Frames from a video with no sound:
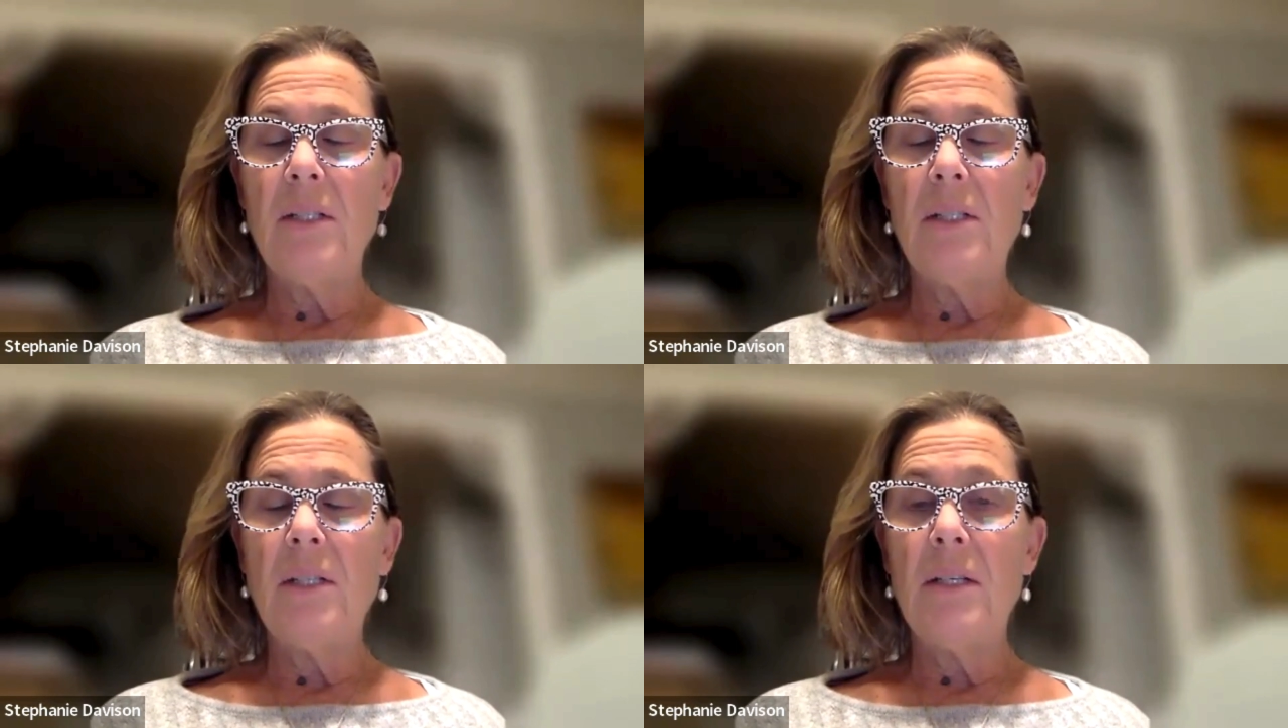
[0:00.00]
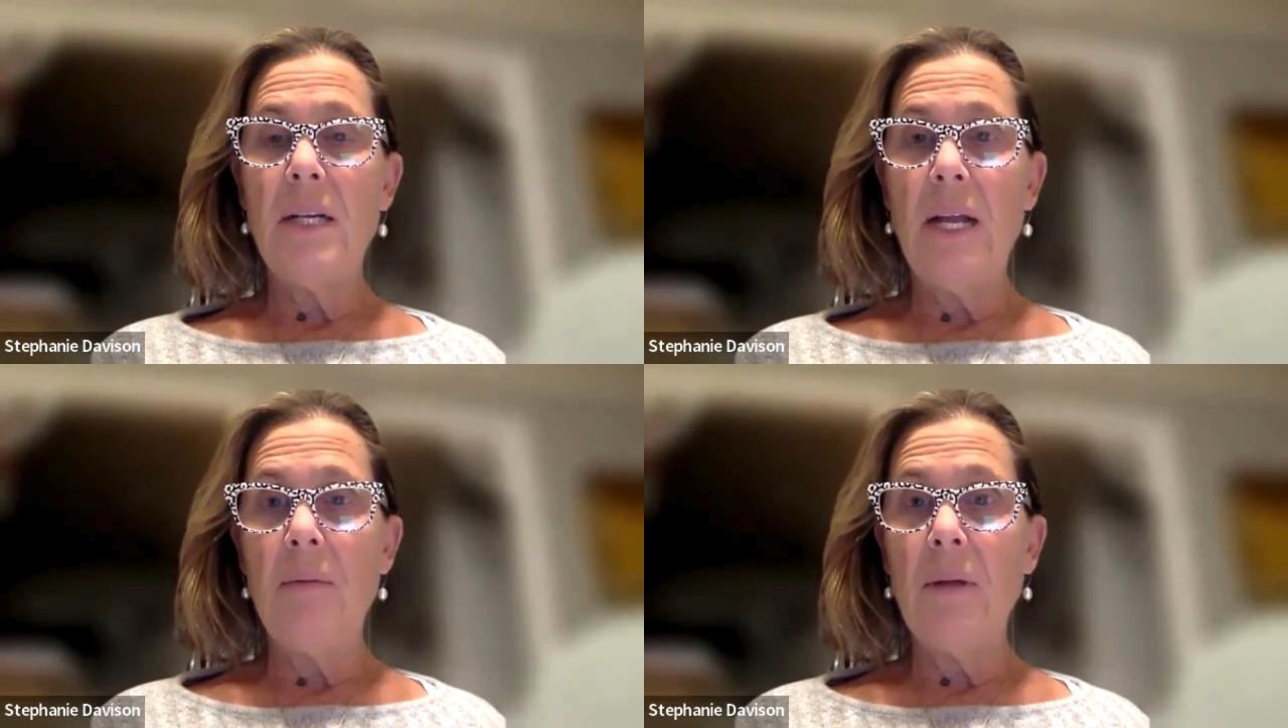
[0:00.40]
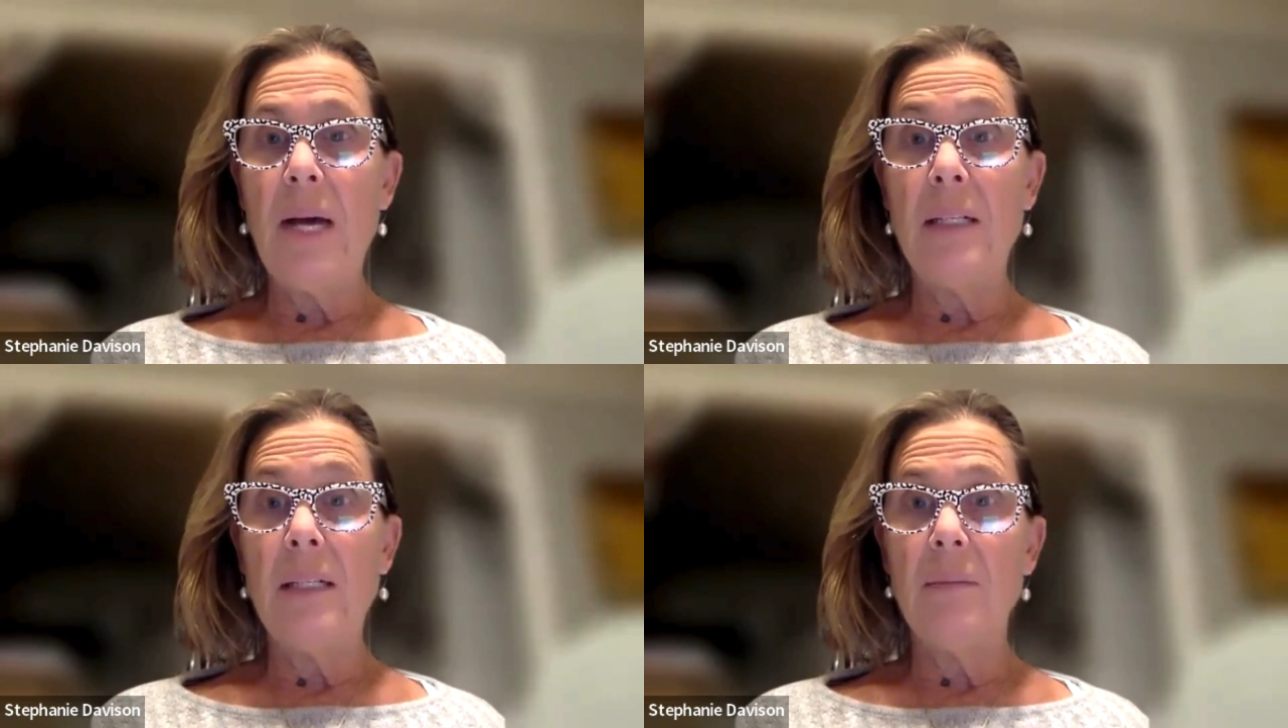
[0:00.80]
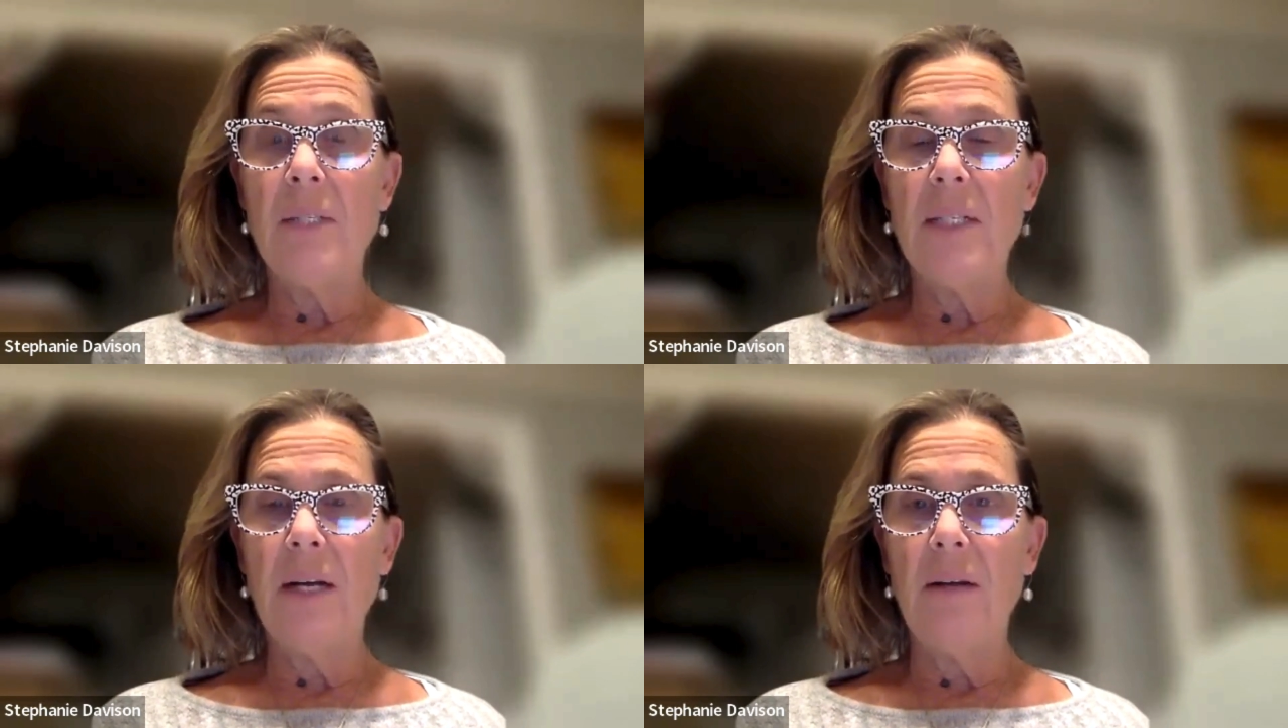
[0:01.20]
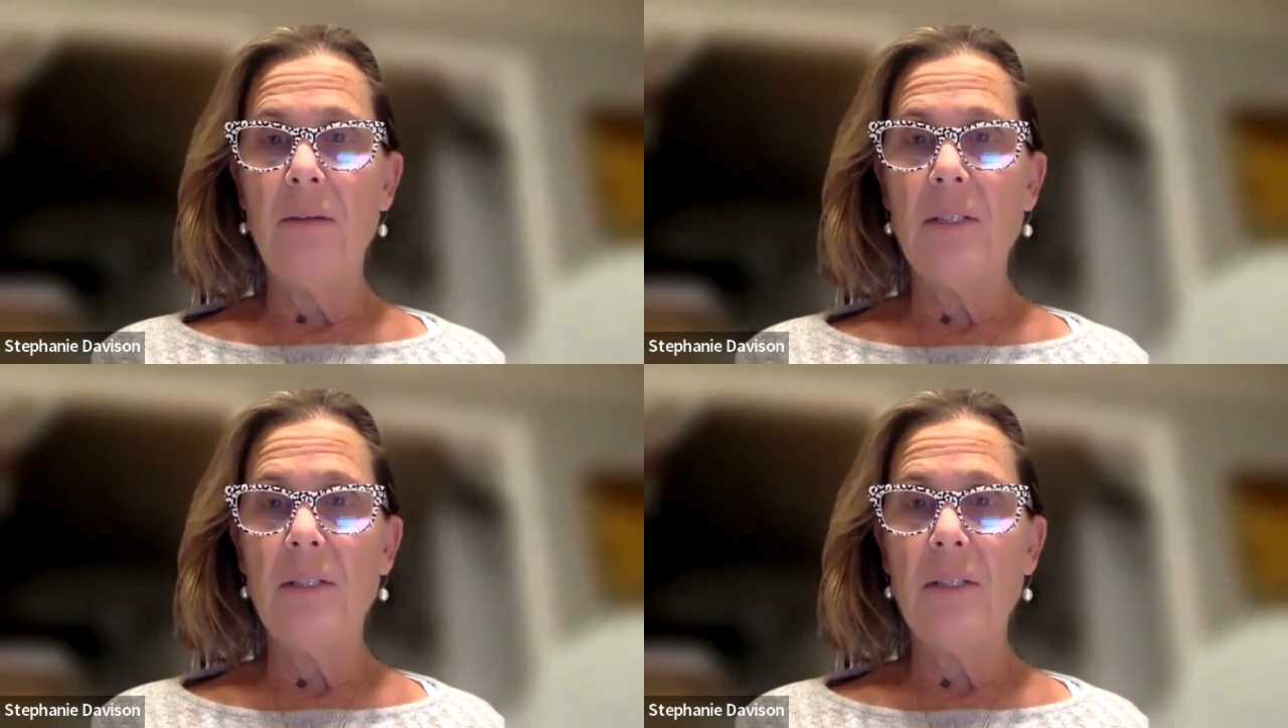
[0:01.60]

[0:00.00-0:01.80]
to the table as themselves,